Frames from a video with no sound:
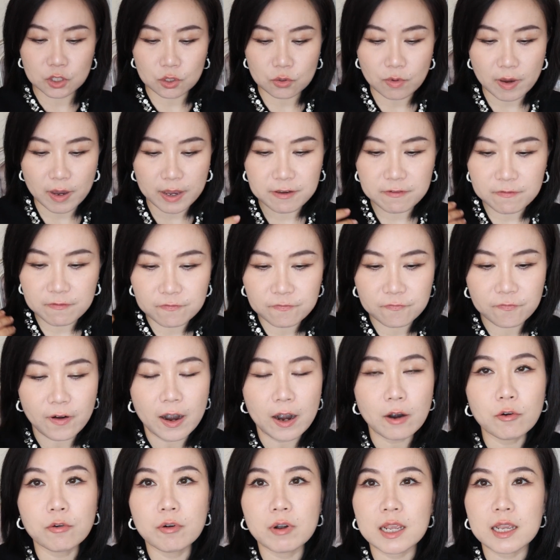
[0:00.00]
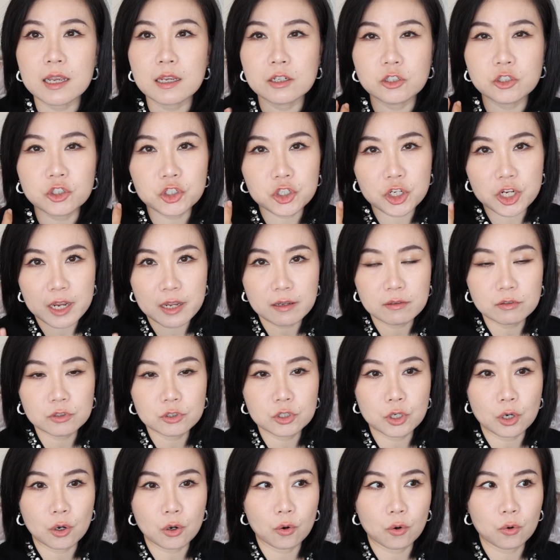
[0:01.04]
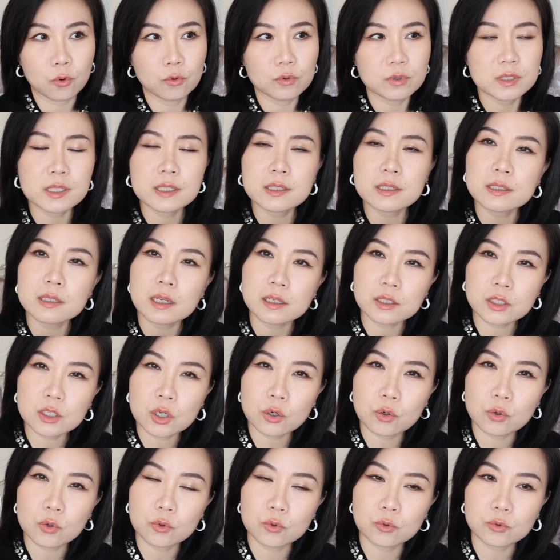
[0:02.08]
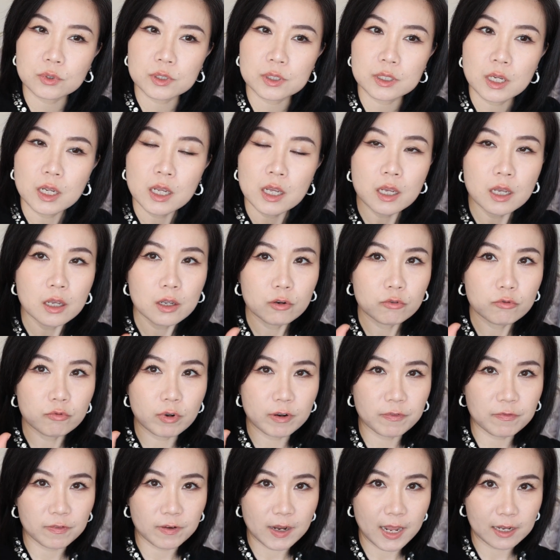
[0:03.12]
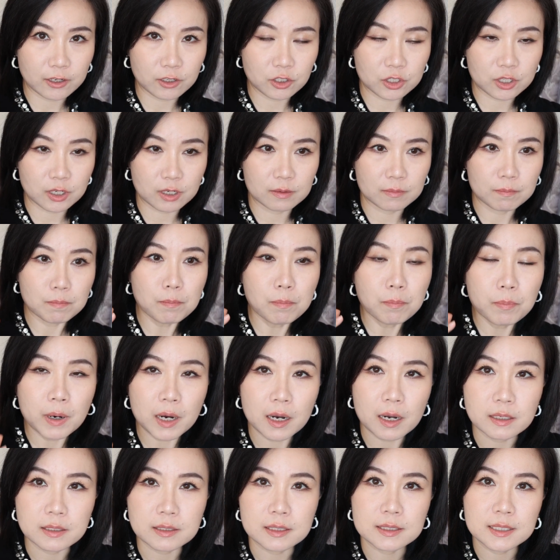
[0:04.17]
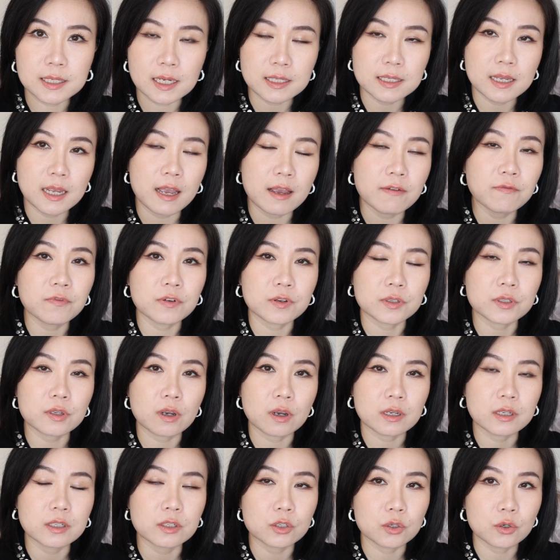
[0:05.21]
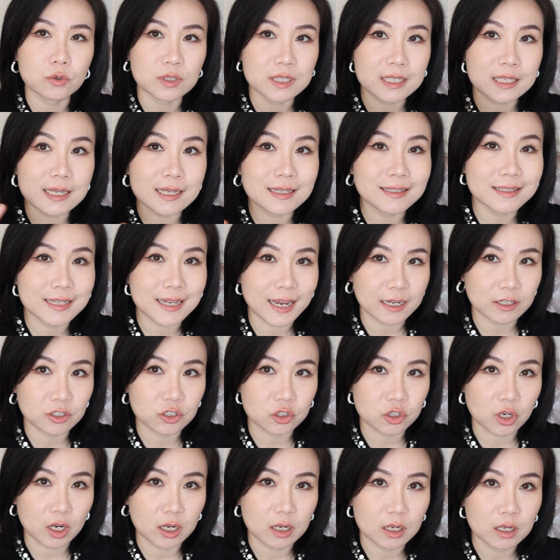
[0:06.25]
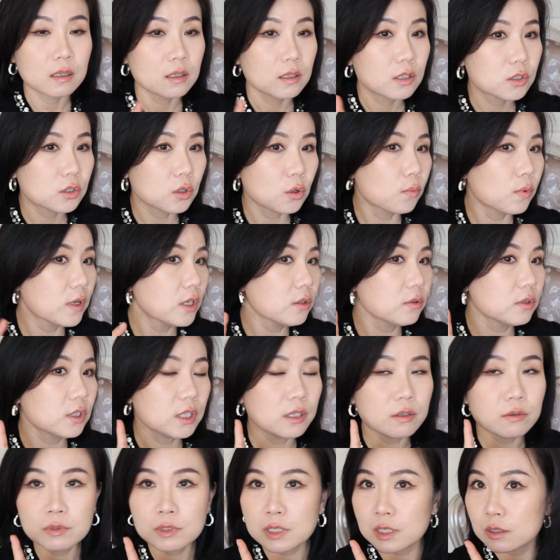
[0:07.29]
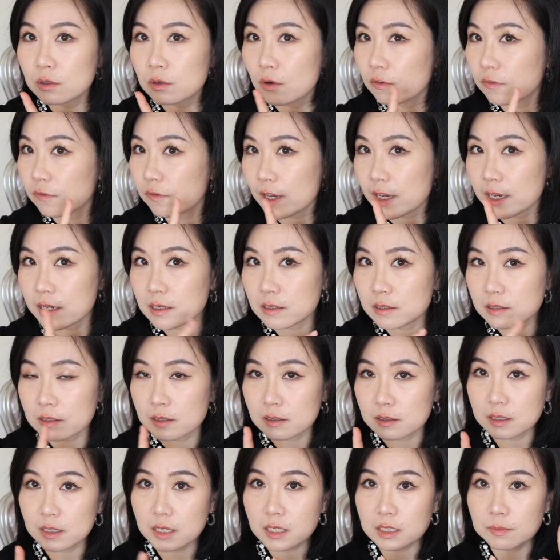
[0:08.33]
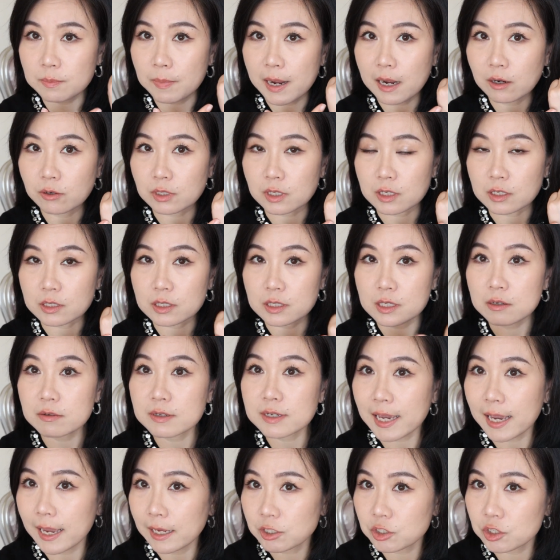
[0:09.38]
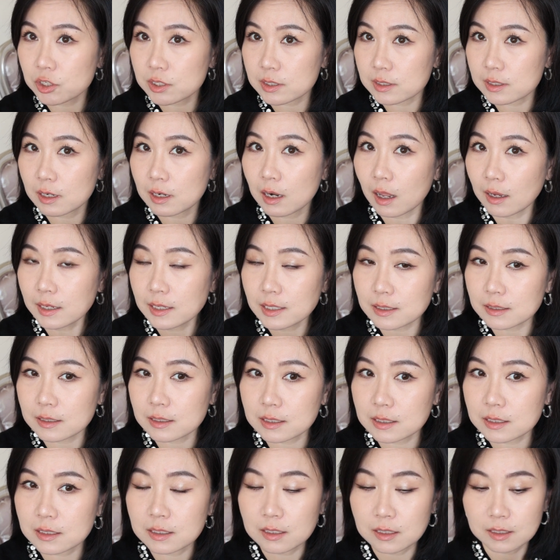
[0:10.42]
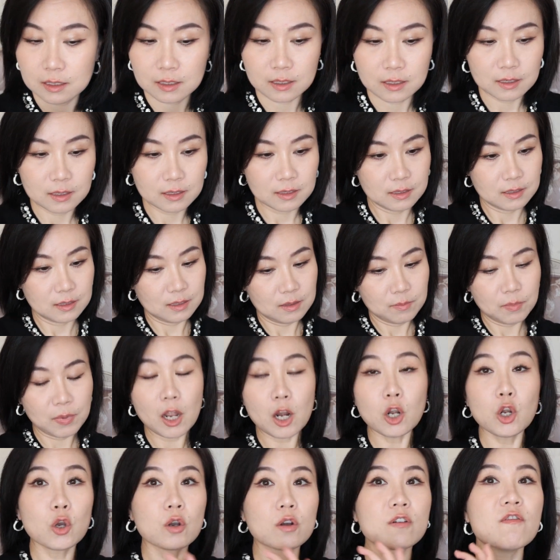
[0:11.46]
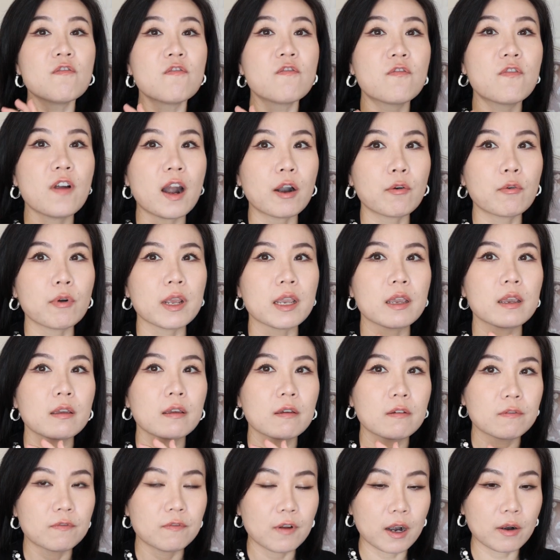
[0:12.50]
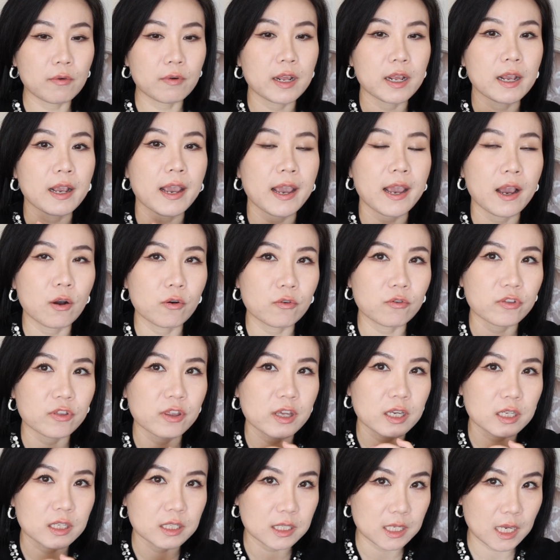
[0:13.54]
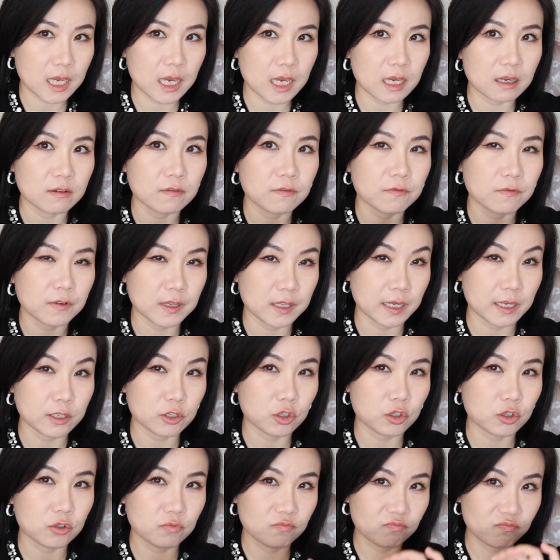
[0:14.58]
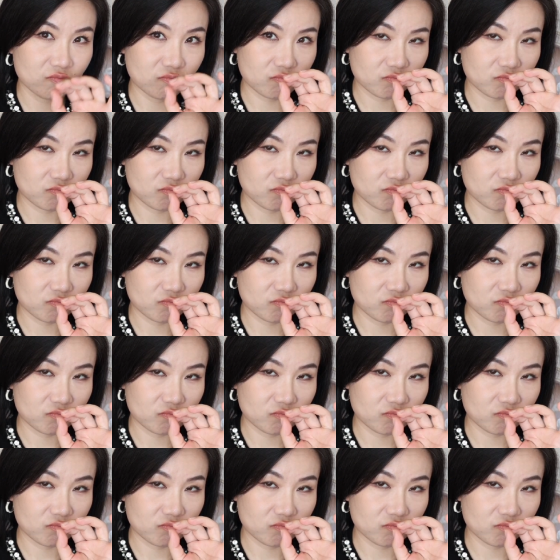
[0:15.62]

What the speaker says: you a very gentle, subtle reflection, but doesn't emphasize your skin texture. So when you tilt at your face, this powder still catches the lights, but look very, very healthy skin finish.